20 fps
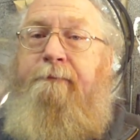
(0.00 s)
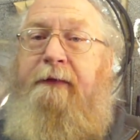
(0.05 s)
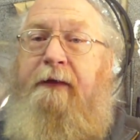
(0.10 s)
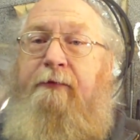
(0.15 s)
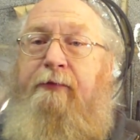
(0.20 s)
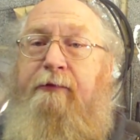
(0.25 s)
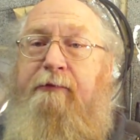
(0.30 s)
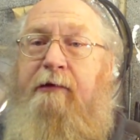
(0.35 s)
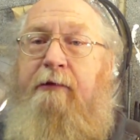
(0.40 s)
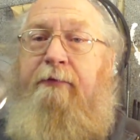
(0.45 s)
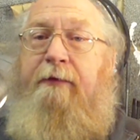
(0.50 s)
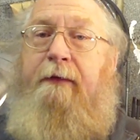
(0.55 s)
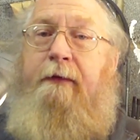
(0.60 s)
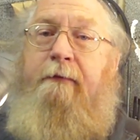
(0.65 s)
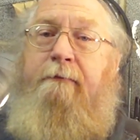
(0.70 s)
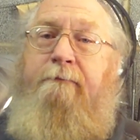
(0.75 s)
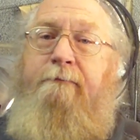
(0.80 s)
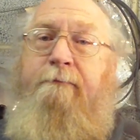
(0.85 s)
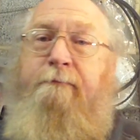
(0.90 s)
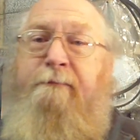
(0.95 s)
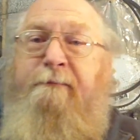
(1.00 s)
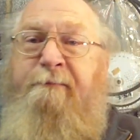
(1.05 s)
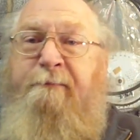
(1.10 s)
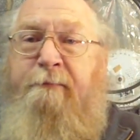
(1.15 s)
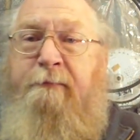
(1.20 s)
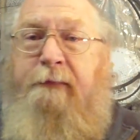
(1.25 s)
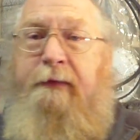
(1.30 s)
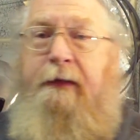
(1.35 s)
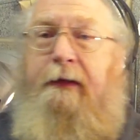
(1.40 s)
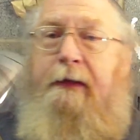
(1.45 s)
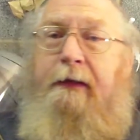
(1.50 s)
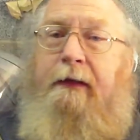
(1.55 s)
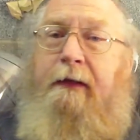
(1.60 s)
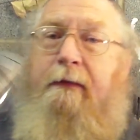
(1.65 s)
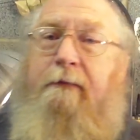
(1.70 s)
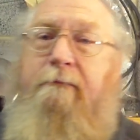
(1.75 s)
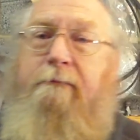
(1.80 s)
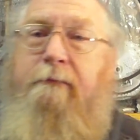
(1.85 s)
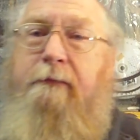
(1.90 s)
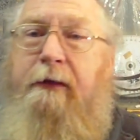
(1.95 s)
If you're ever in an
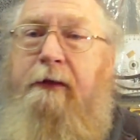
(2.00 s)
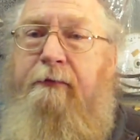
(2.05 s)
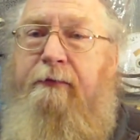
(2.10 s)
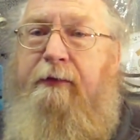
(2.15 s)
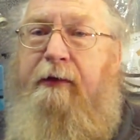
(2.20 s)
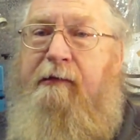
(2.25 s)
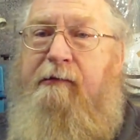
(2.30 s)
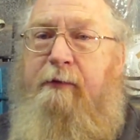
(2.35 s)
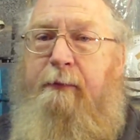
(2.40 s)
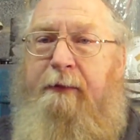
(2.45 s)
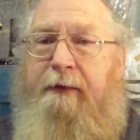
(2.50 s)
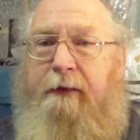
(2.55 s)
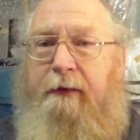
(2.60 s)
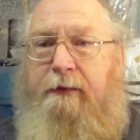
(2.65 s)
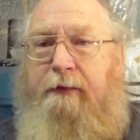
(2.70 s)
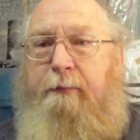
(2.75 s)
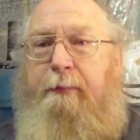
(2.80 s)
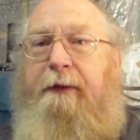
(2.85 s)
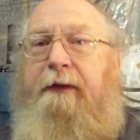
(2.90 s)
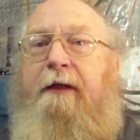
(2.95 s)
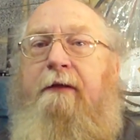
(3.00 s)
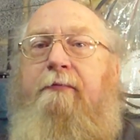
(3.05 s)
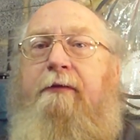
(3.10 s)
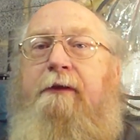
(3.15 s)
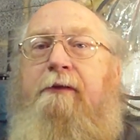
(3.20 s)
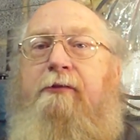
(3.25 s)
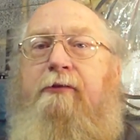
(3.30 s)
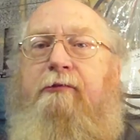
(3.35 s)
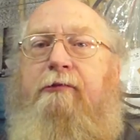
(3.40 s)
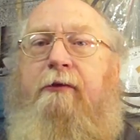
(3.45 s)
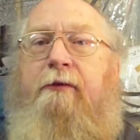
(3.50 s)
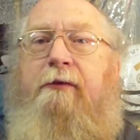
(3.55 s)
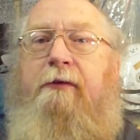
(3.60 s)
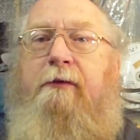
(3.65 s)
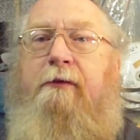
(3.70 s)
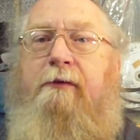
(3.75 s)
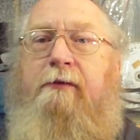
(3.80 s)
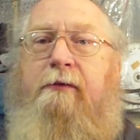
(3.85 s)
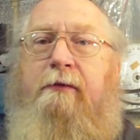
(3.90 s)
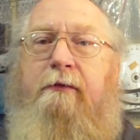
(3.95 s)
environment and you've been given
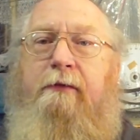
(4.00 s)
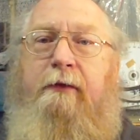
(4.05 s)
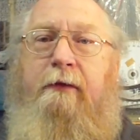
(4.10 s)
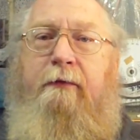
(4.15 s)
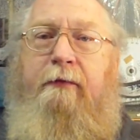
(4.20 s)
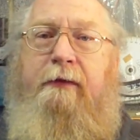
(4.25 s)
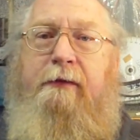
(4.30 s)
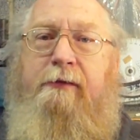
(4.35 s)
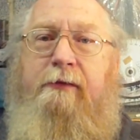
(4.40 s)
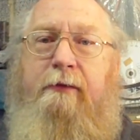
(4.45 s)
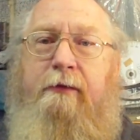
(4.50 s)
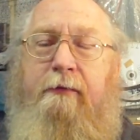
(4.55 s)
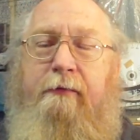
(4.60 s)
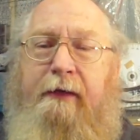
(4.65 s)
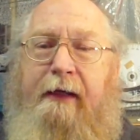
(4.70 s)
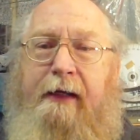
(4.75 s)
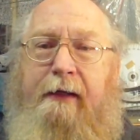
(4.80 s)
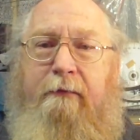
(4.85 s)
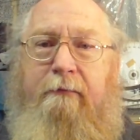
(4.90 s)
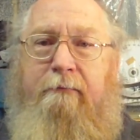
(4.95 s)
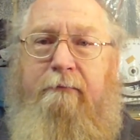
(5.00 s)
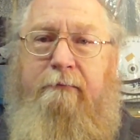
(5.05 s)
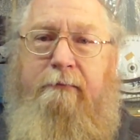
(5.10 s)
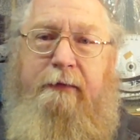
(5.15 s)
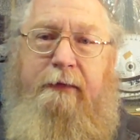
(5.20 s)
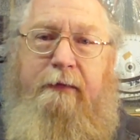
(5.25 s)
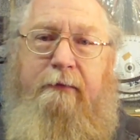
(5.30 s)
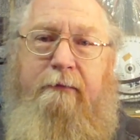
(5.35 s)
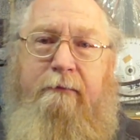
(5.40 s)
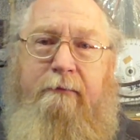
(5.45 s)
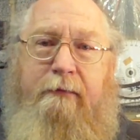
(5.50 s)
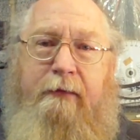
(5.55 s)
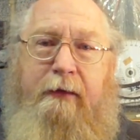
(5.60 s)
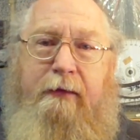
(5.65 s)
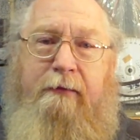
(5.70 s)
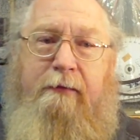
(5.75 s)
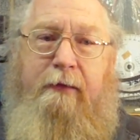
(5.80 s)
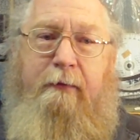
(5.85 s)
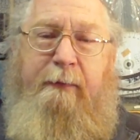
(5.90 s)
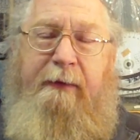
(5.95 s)
instructions, do this, do that, you know,
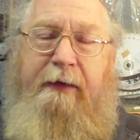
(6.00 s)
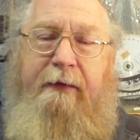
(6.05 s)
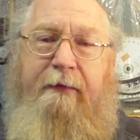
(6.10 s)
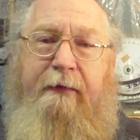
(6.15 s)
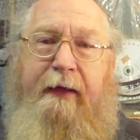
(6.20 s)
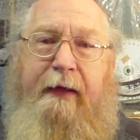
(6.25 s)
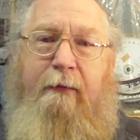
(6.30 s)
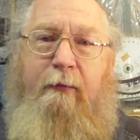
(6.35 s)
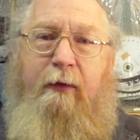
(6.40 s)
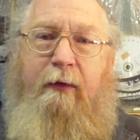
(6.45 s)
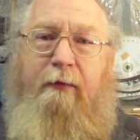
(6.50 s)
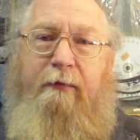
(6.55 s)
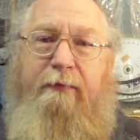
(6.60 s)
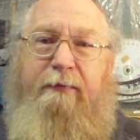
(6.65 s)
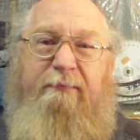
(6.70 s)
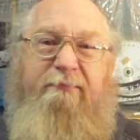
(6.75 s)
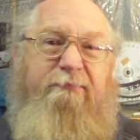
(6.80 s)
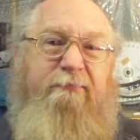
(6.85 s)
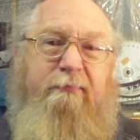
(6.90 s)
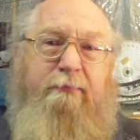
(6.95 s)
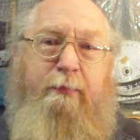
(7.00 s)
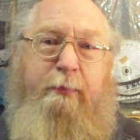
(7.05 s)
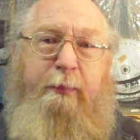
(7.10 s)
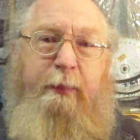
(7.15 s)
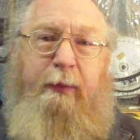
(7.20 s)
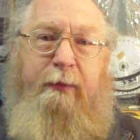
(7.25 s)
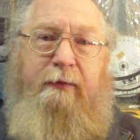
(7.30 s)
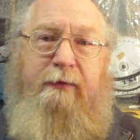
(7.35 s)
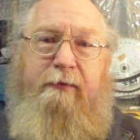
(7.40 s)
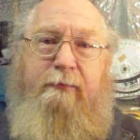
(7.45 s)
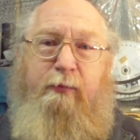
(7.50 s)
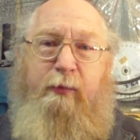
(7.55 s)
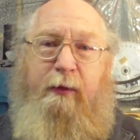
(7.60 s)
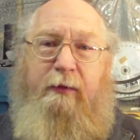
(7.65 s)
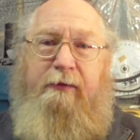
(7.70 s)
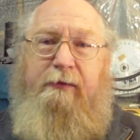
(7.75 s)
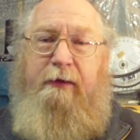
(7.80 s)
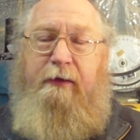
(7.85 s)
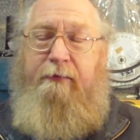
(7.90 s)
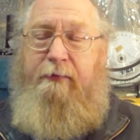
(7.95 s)
take so many thou off, points,
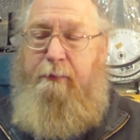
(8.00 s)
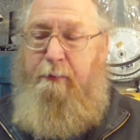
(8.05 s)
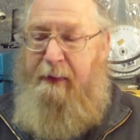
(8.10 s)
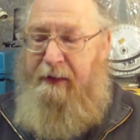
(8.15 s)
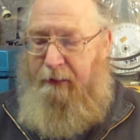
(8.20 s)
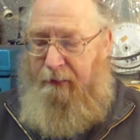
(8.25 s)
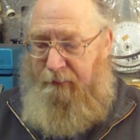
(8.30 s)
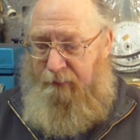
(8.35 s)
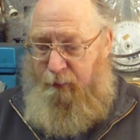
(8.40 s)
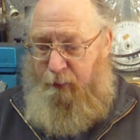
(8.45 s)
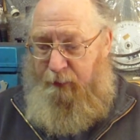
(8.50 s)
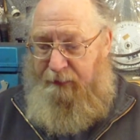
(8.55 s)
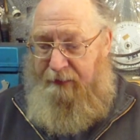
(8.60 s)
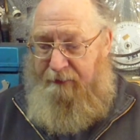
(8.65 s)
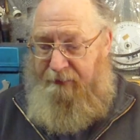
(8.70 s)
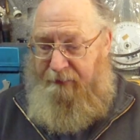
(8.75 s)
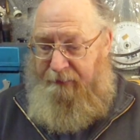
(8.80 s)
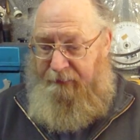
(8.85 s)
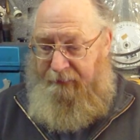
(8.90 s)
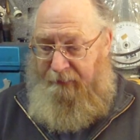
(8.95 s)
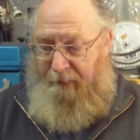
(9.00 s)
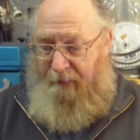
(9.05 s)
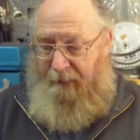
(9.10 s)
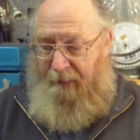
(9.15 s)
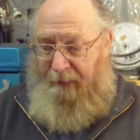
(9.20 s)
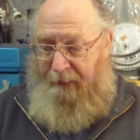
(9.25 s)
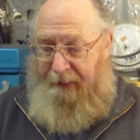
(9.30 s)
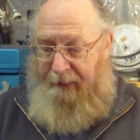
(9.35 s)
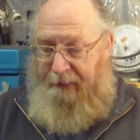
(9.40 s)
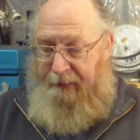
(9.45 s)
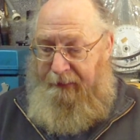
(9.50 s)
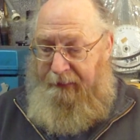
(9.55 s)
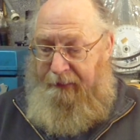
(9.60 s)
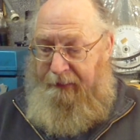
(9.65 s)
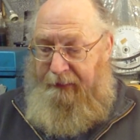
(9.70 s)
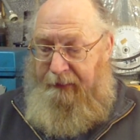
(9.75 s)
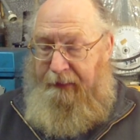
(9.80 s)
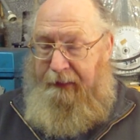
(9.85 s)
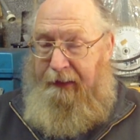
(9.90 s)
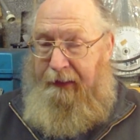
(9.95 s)
what's it of a mill, whatever,
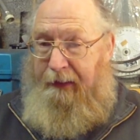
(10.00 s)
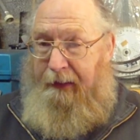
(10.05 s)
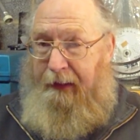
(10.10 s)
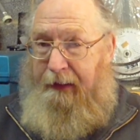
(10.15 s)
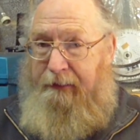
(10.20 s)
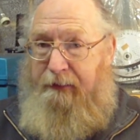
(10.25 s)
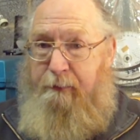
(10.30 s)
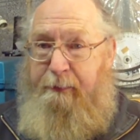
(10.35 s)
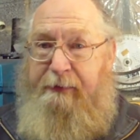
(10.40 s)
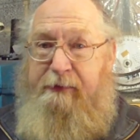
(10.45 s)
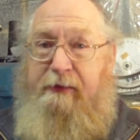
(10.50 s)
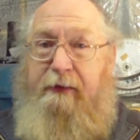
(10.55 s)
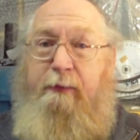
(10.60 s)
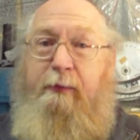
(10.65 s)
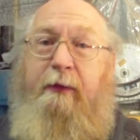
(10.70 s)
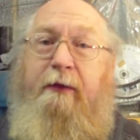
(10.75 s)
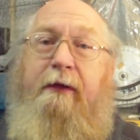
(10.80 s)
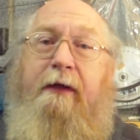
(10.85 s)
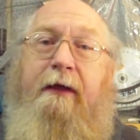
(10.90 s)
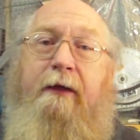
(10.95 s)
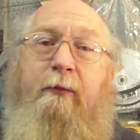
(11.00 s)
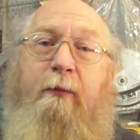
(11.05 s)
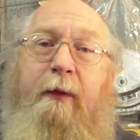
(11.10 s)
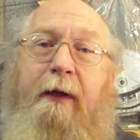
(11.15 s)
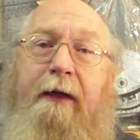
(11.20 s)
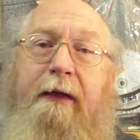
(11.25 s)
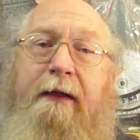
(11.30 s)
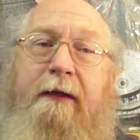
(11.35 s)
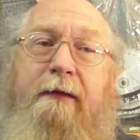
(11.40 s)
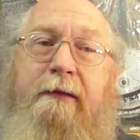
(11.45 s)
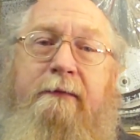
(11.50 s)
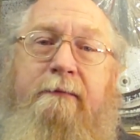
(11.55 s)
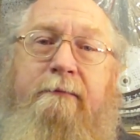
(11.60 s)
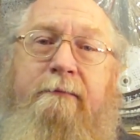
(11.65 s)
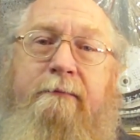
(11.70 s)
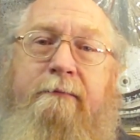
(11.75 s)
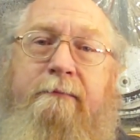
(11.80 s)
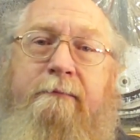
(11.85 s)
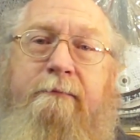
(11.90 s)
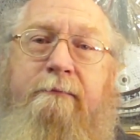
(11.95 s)
and you're busy working away,
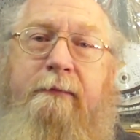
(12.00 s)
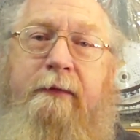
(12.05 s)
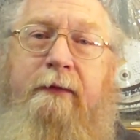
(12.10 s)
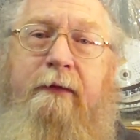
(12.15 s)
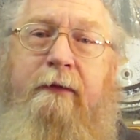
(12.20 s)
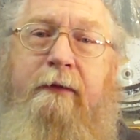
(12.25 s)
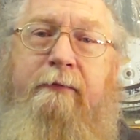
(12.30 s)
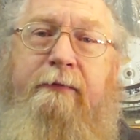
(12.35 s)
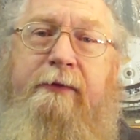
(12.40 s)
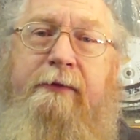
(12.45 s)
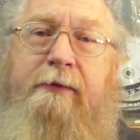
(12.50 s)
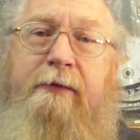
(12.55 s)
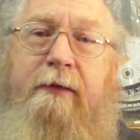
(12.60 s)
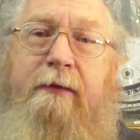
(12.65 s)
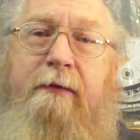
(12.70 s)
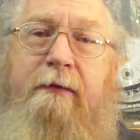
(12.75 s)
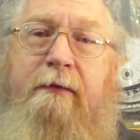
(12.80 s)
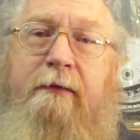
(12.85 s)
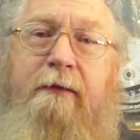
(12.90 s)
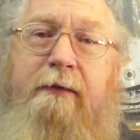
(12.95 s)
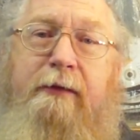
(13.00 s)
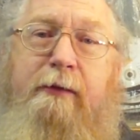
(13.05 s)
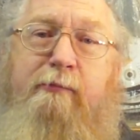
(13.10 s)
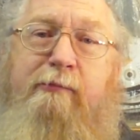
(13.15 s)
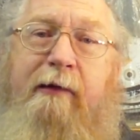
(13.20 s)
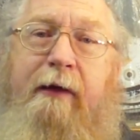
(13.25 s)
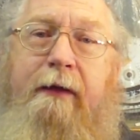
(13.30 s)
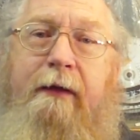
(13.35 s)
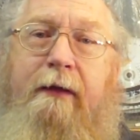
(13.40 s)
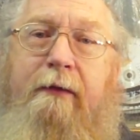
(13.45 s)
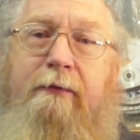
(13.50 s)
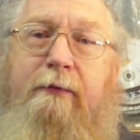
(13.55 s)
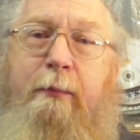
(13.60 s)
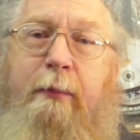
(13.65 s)
and all of a sudden your brain goes